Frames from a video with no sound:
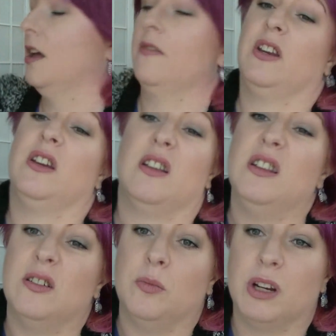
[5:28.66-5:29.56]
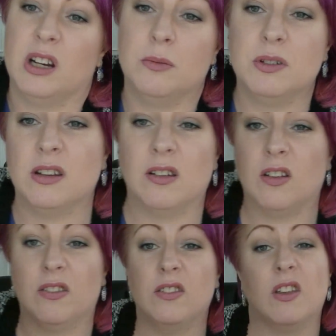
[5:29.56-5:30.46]
I've only got a little bit of lipstick
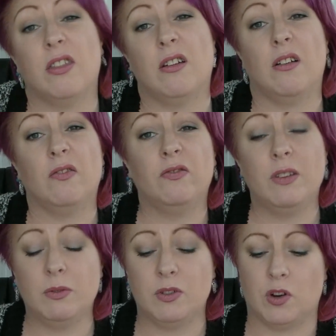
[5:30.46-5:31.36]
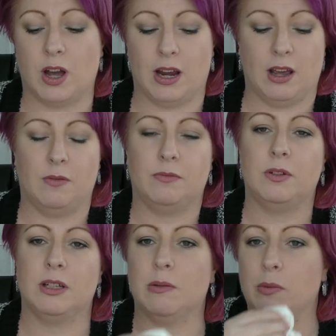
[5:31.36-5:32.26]
on, so I thought, oh, we'll try it out.
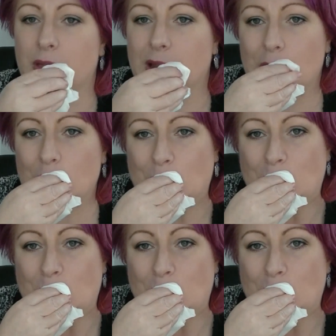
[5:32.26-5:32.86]
We'll see what we think.